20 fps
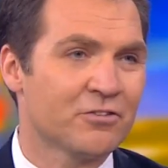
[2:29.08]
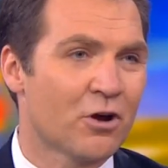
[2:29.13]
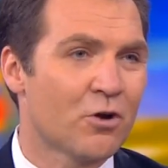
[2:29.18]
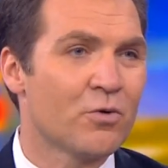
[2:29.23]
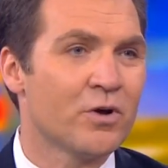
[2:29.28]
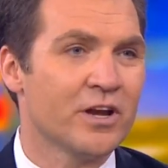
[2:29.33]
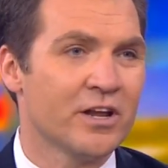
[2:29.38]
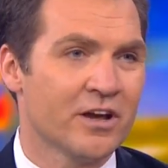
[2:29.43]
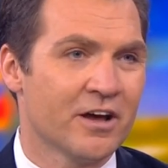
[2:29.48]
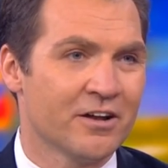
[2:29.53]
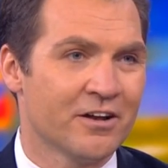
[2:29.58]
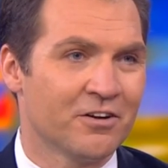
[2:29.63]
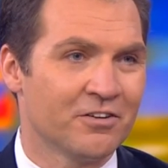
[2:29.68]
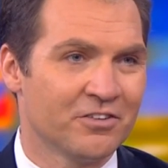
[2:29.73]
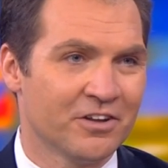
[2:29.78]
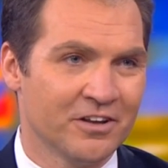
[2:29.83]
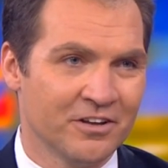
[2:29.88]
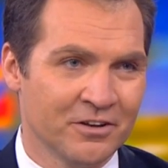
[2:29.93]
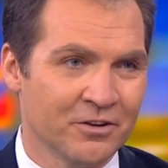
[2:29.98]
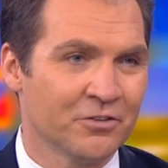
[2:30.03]
is already on our
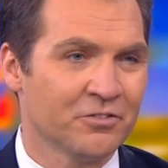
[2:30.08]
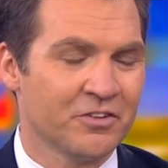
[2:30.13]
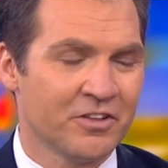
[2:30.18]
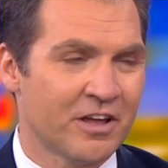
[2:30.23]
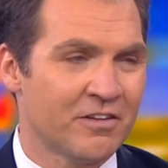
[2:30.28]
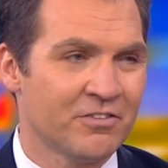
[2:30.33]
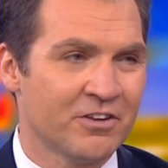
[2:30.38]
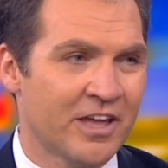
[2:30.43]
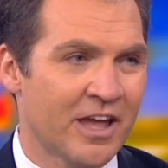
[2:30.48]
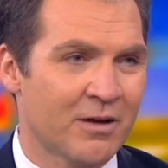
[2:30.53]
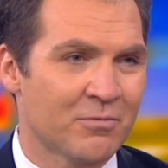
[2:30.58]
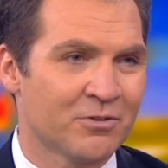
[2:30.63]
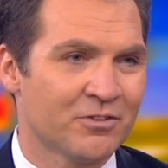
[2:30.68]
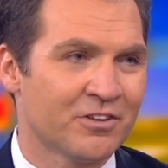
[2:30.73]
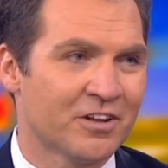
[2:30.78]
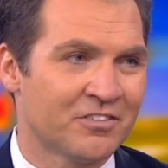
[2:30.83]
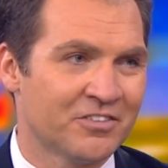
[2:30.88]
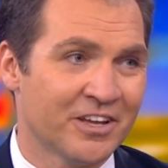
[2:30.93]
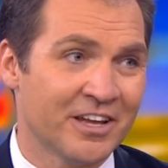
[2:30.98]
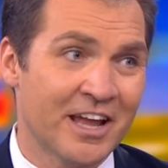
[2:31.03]
side. You know, David
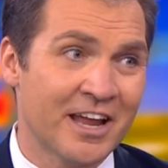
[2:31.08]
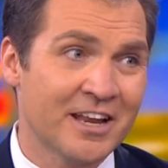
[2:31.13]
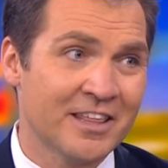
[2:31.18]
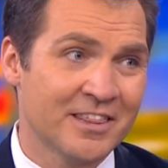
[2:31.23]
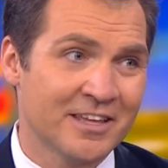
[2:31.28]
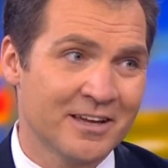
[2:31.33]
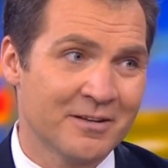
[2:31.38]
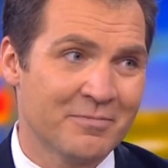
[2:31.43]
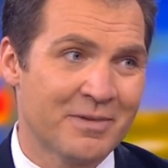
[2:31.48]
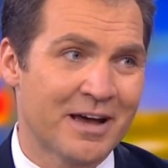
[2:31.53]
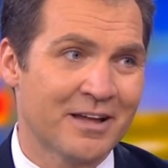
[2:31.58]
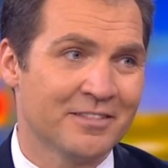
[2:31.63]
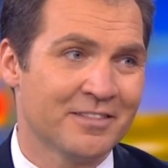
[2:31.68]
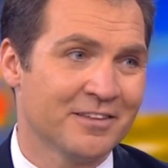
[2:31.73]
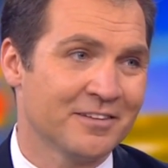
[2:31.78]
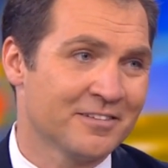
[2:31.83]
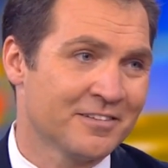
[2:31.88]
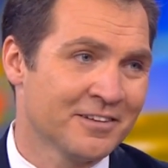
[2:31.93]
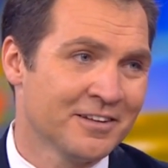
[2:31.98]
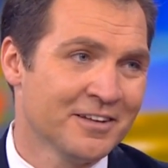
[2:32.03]
Cameron's not saying anything about
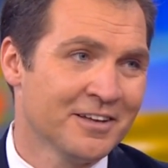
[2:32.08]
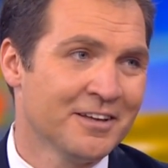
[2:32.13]
this.